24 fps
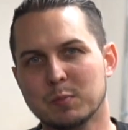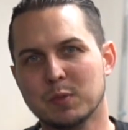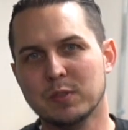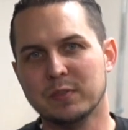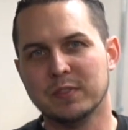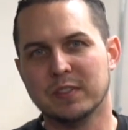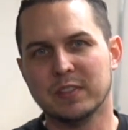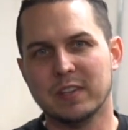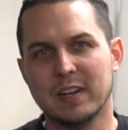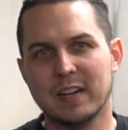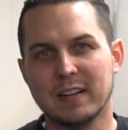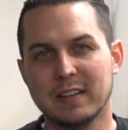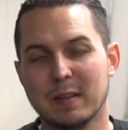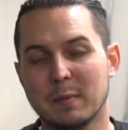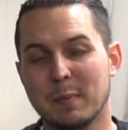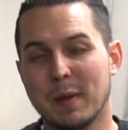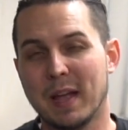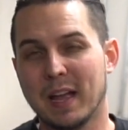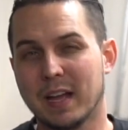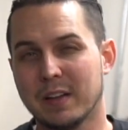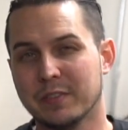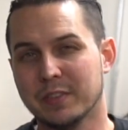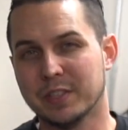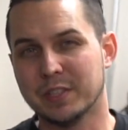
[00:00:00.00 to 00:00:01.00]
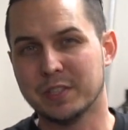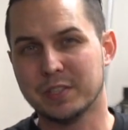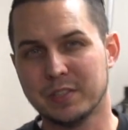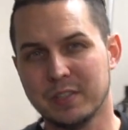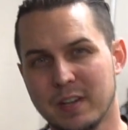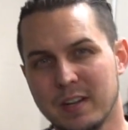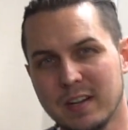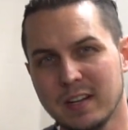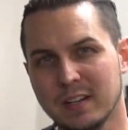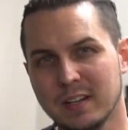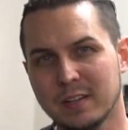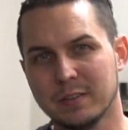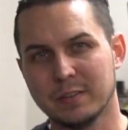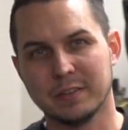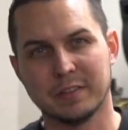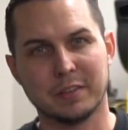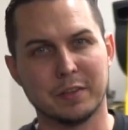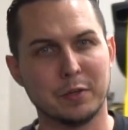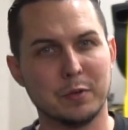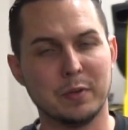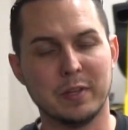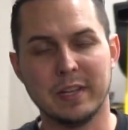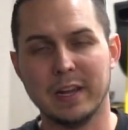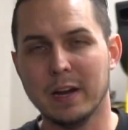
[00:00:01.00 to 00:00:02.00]
moved around the back of a truck or
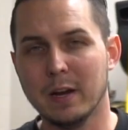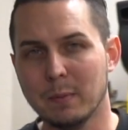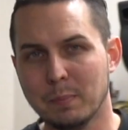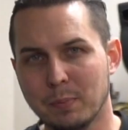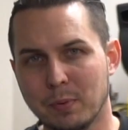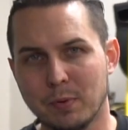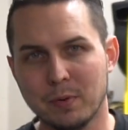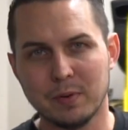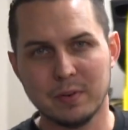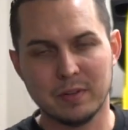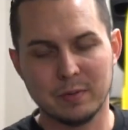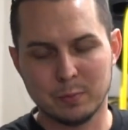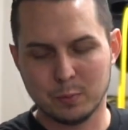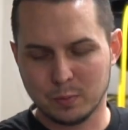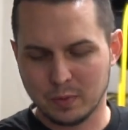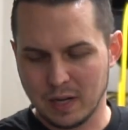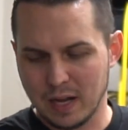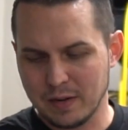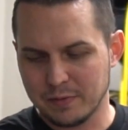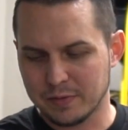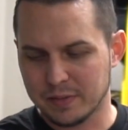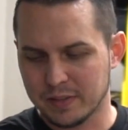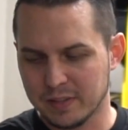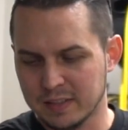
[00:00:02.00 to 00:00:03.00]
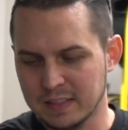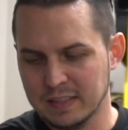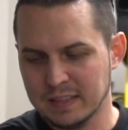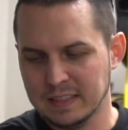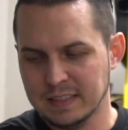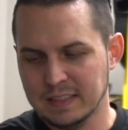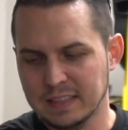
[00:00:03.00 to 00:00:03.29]
through the airport or whatever.